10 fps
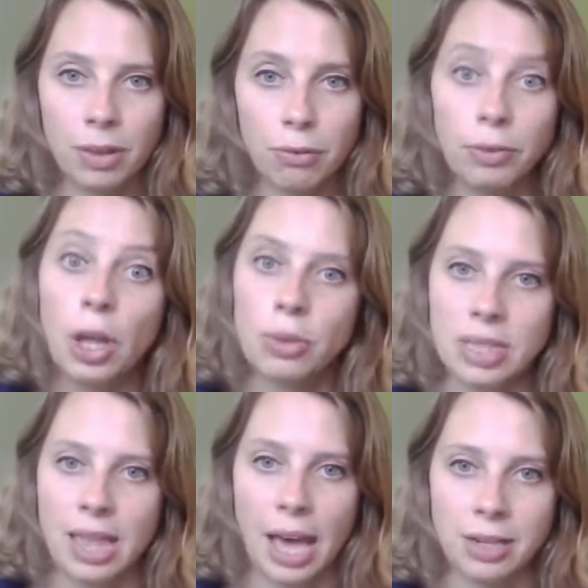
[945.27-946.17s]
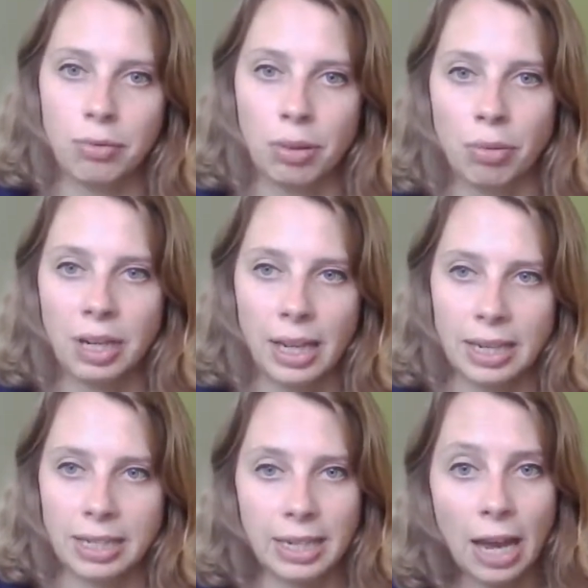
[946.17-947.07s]
flow to that if we were running
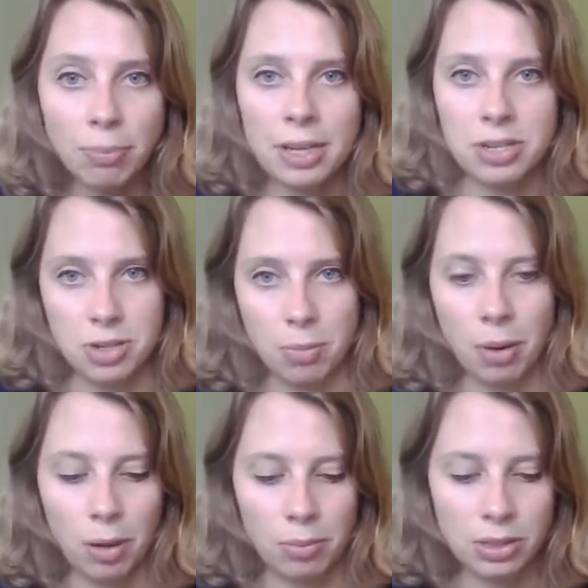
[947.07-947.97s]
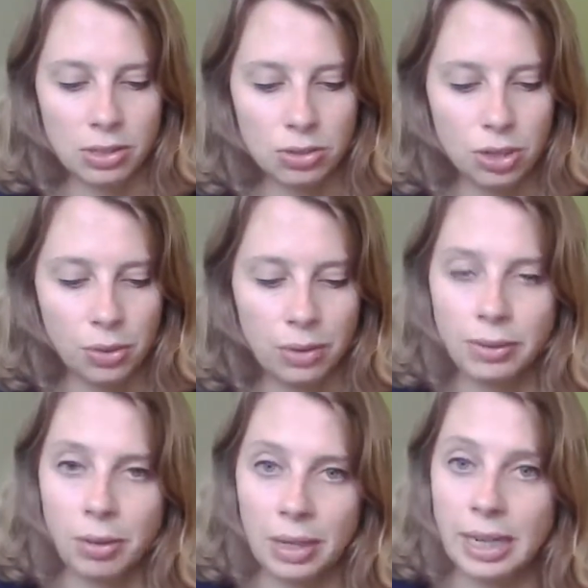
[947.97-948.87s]
it in an outpatient department to if
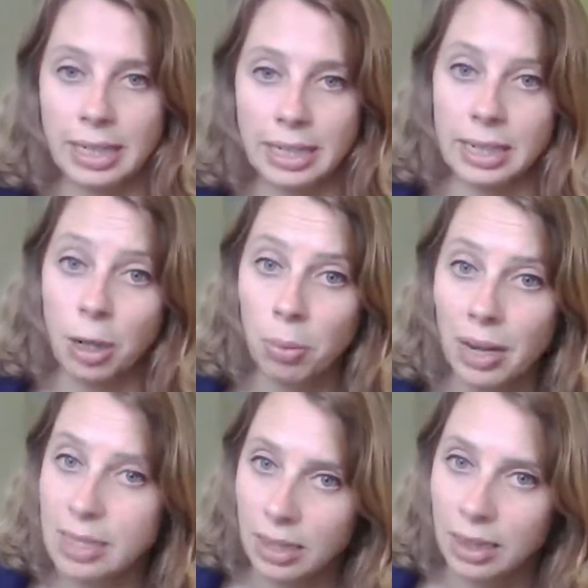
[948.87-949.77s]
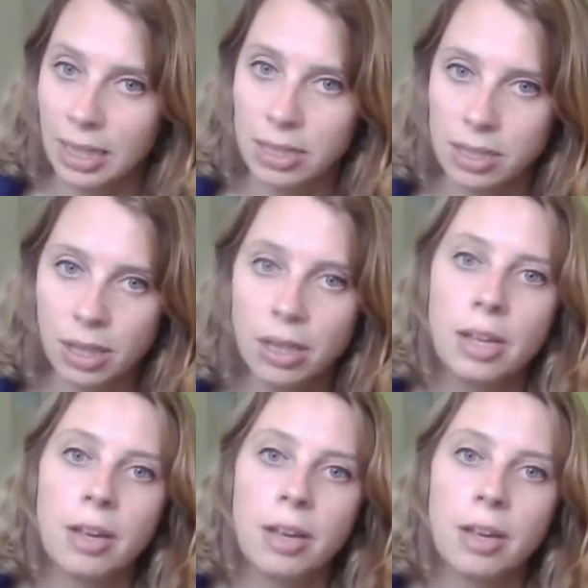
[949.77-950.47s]
we were running it in an operating theatre,